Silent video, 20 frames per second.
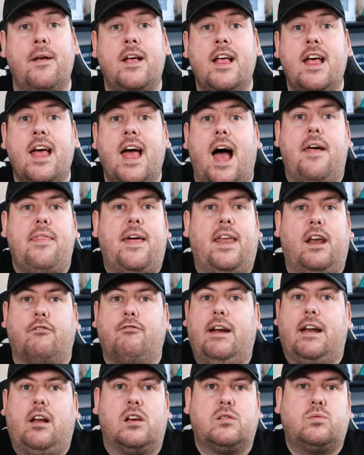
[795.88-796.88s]
And then I
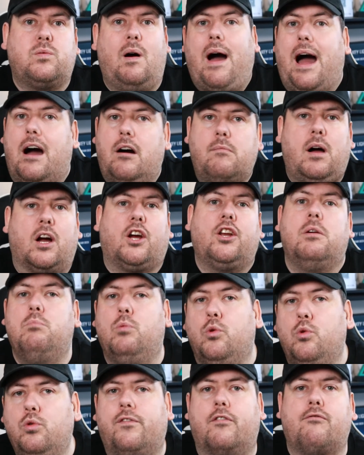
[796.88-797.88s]
realized, well, how am I going to
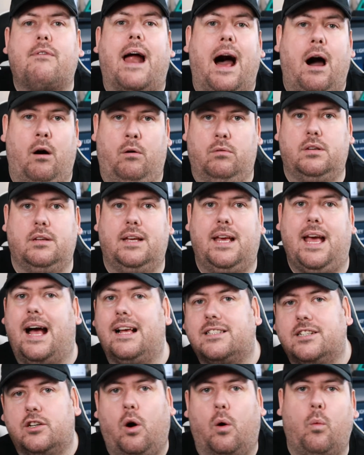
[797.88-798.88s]
move around? It hasn't
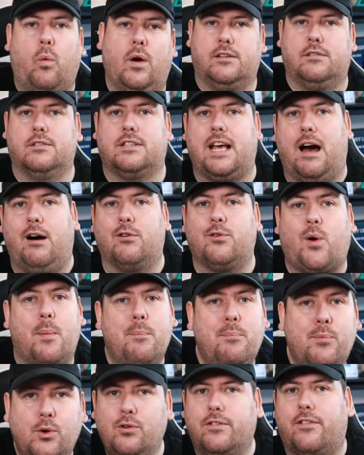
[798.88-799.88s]
got wheels. How do I
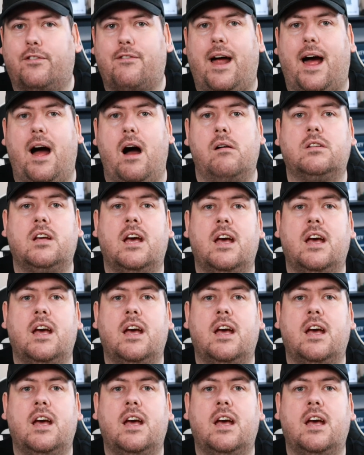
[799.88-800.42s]
move around?